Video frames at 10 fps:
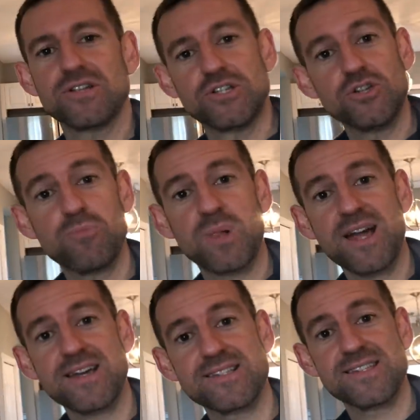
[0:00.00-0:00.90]

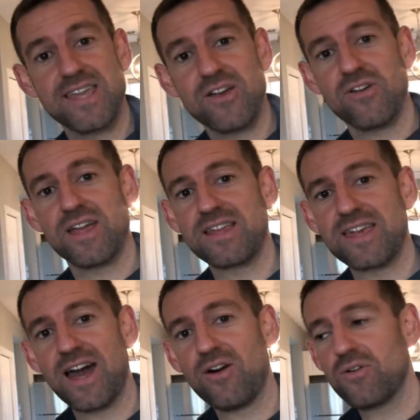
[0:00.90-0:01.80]
duplex here in
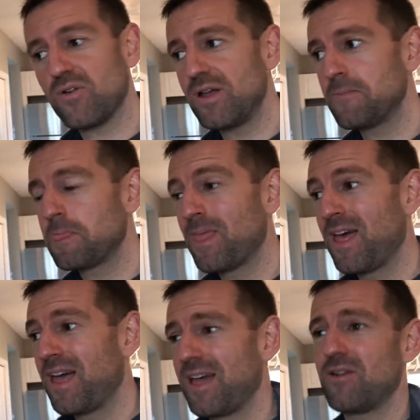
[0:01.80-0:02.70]
Calgary.
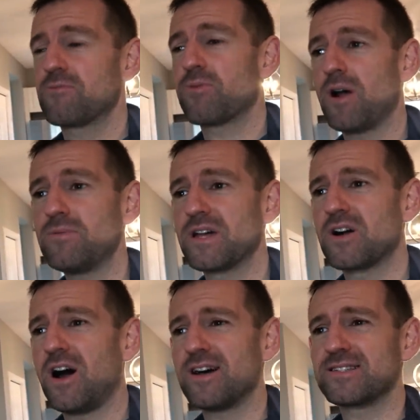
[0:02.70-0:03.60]
It would probably
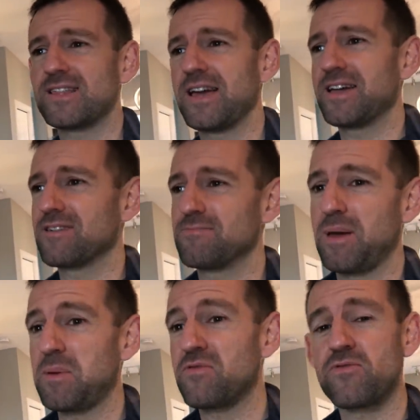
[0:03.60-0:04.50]
cost like
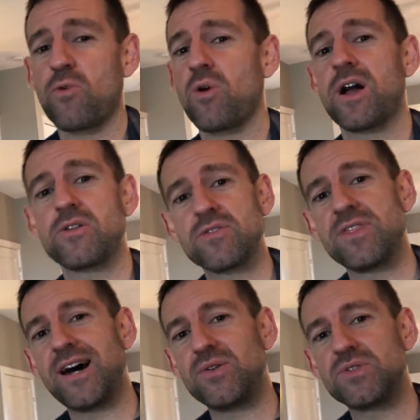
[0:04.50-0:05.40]
maybe
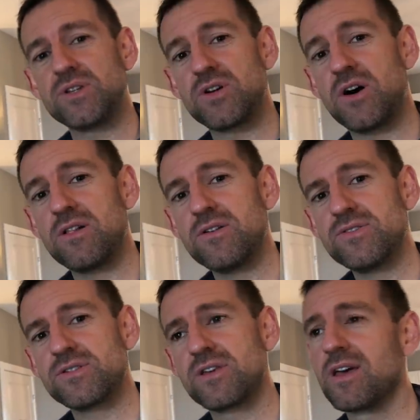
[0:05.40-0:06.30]

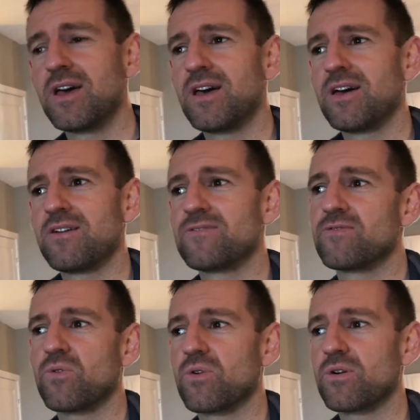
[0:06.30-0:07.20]
$400,000
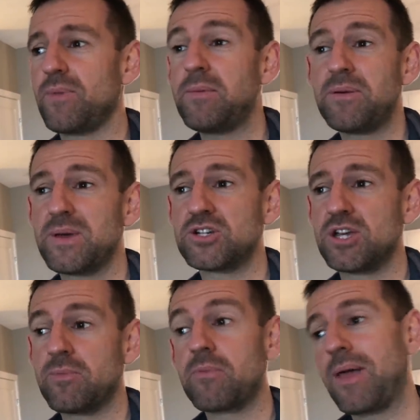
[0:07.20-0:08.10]
for maybe a bit
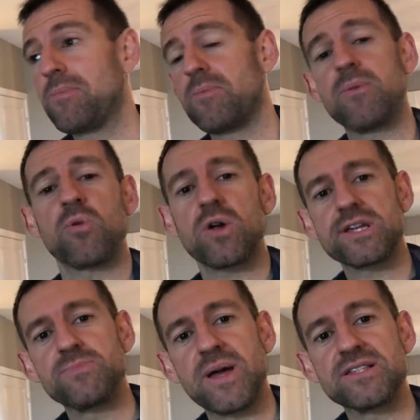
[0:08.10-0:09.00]
cheaper, maybe a bit more
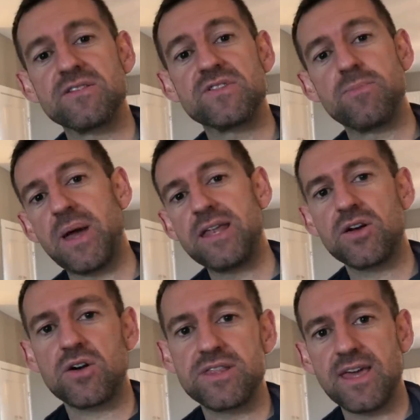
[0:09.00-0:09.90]
expensive,
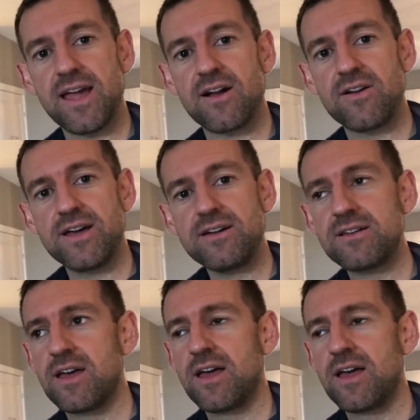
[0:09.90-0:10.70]
depending on the area